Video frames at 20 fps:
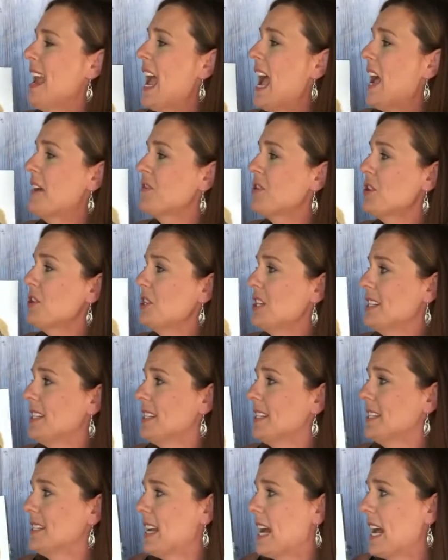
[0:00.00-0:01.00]
After
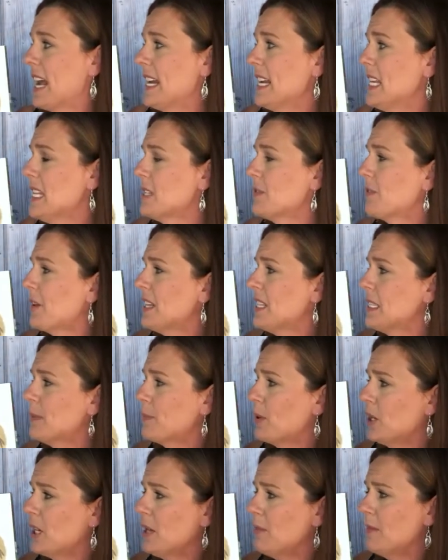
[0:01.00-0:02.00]
Jesus died, his friends
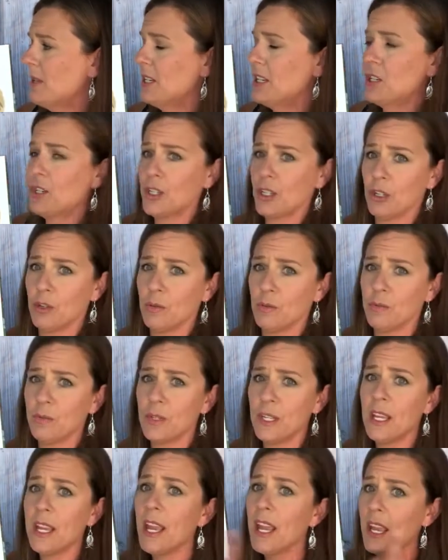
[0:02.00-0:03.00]
put him in a tomb.
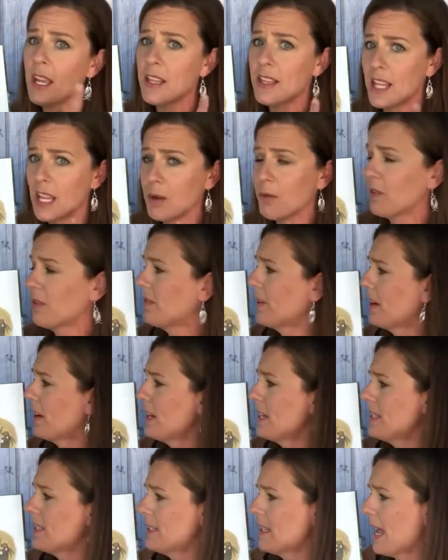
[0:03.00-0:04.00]
They were
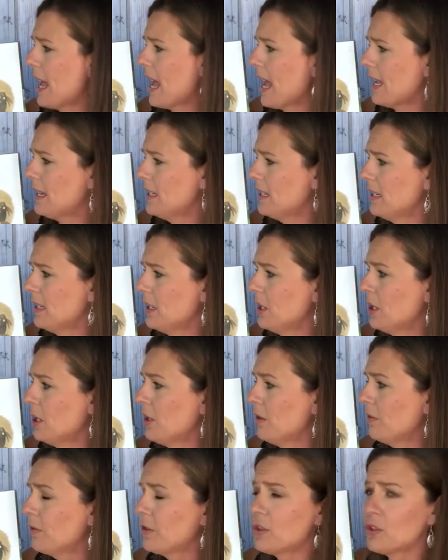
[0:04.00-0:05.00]
very sad.
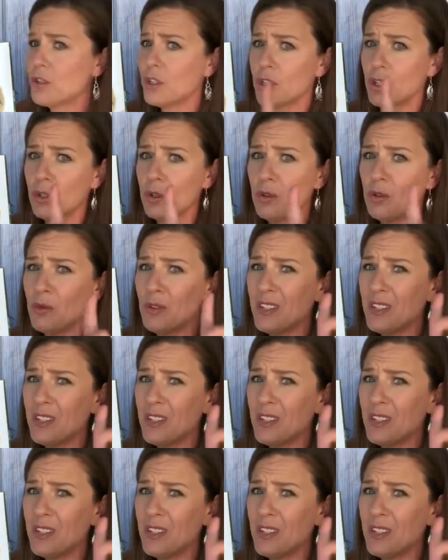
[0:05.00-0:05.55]
For 2